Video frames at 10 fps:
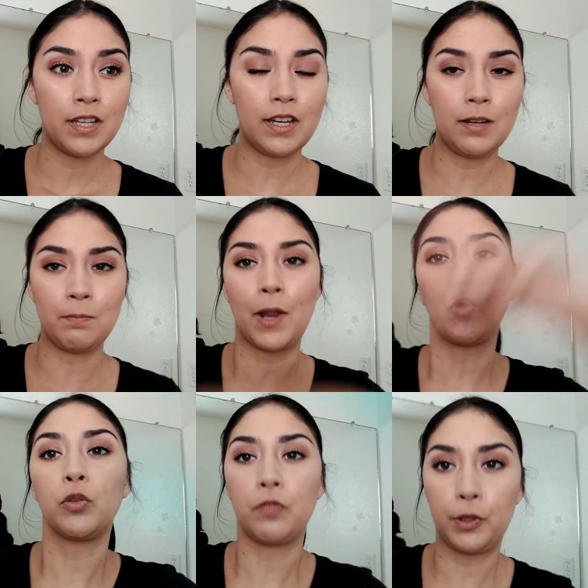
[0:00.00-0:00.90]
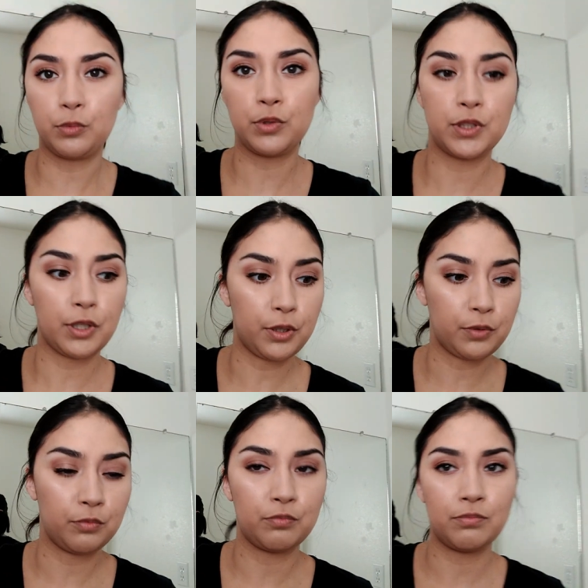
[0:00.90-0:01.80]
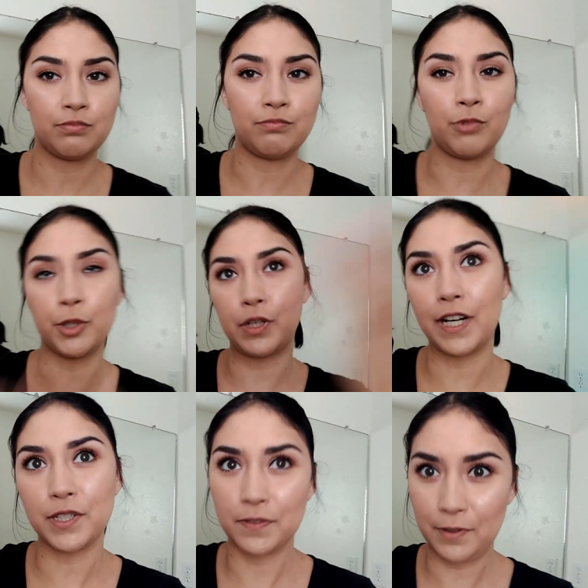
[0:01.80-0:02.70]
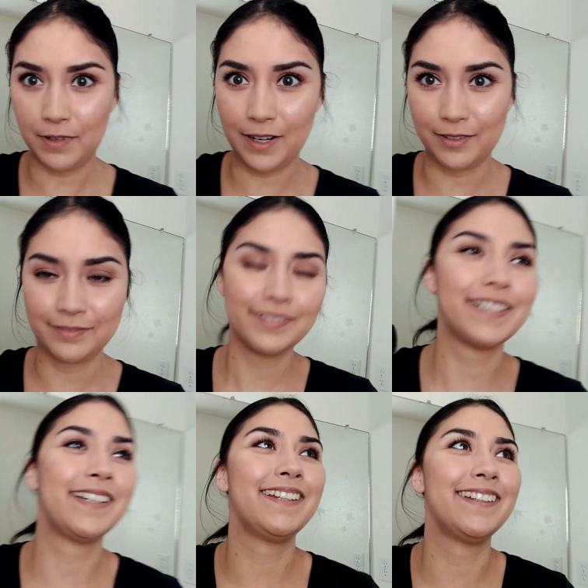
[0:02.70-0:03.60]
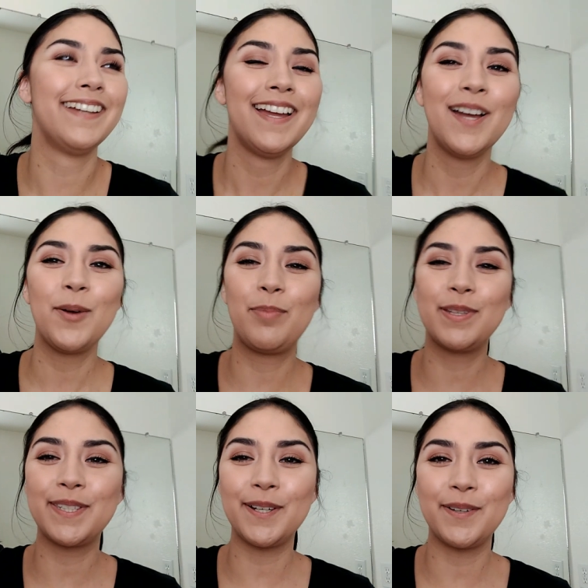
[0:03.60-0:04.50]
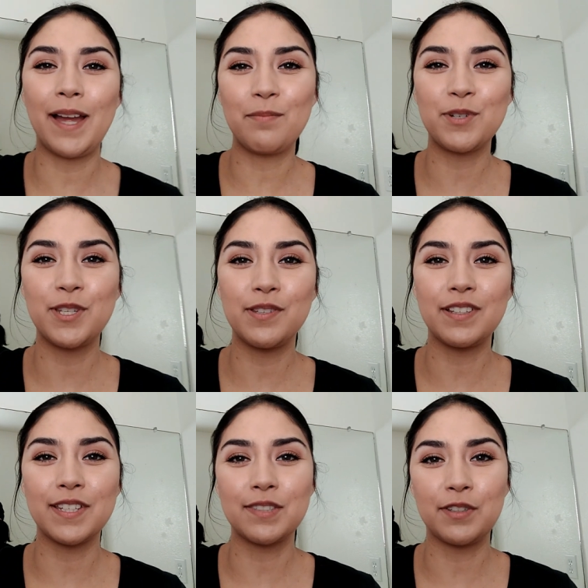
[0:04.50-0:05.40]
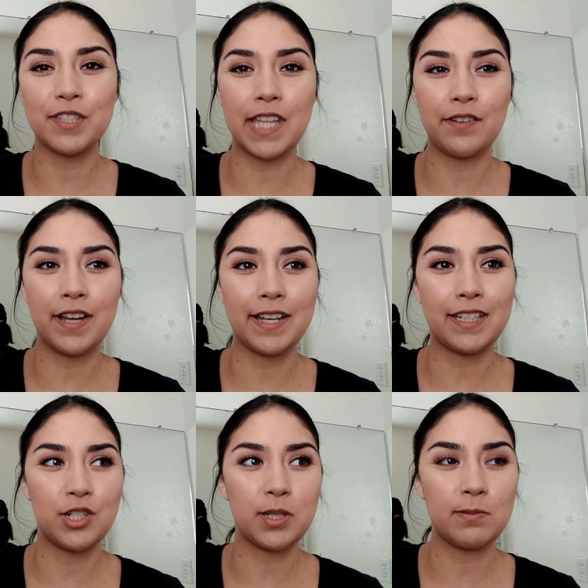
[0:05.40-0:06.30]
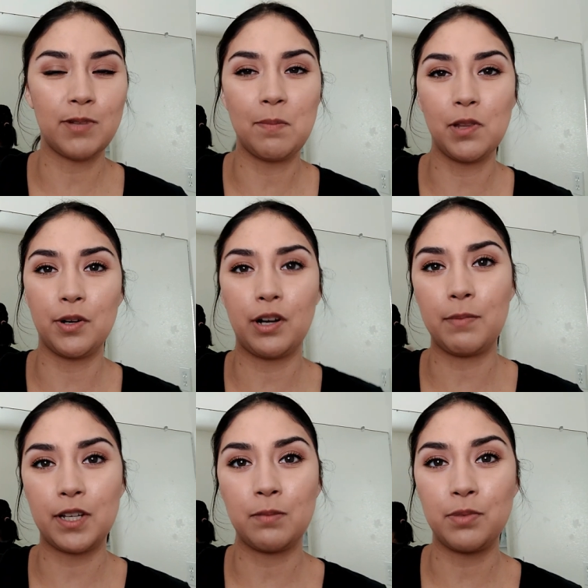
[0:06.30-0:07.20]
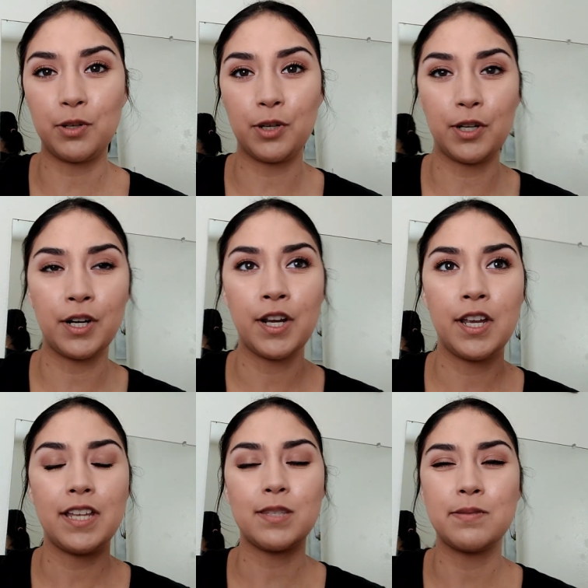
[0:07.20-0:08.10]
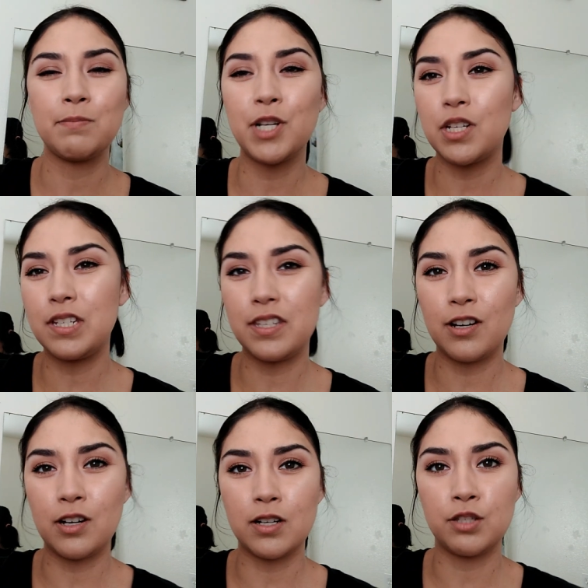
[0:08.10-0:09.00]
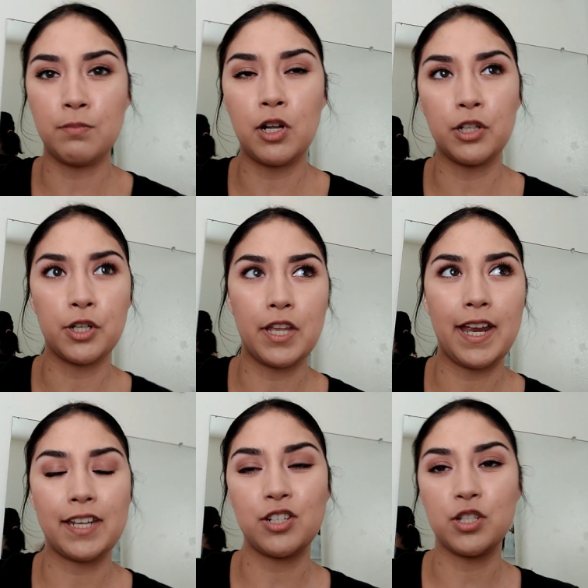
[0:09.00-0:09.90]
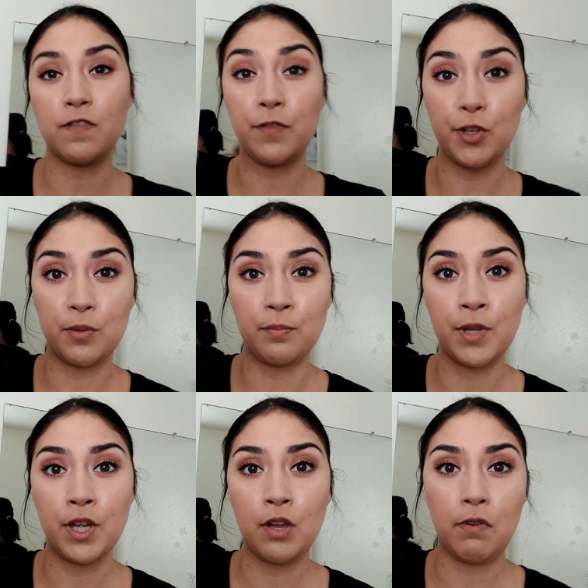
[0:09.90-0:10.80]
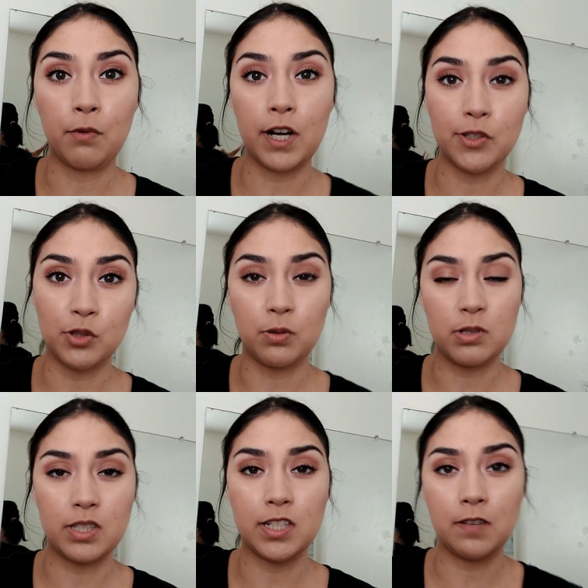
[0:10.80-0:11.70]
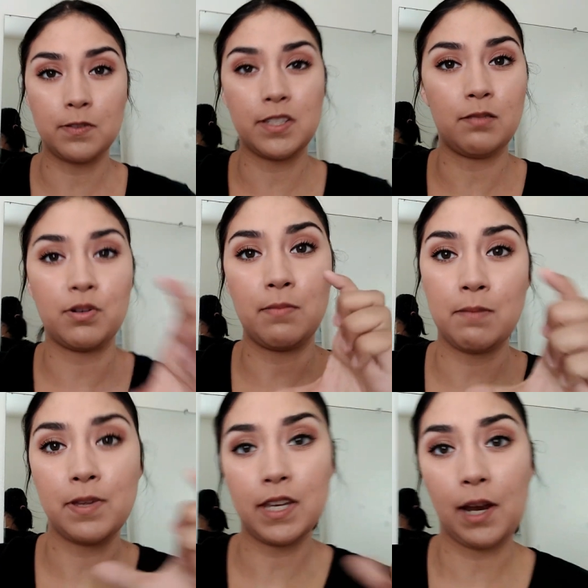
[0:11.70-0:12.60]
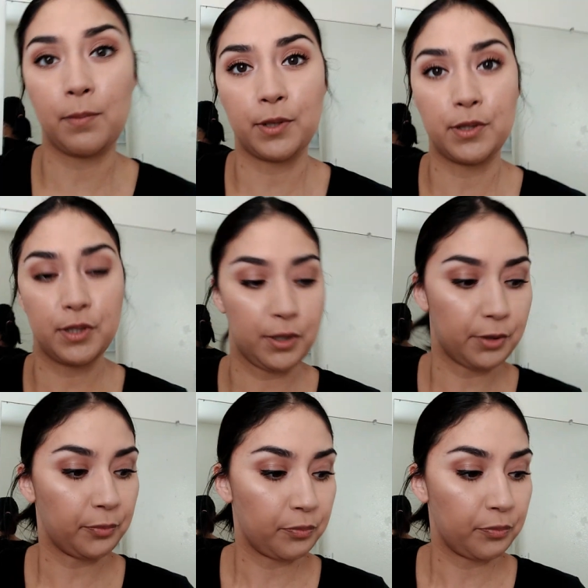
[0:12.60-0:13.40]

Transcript: my old phone, so, well, Naraya's phone now. So yeah, I'm just using this one so that way I can just upload it on my computer. It's much easier, smaller, that I can just film when we're at stores and stuff instead of bringing my big camera. So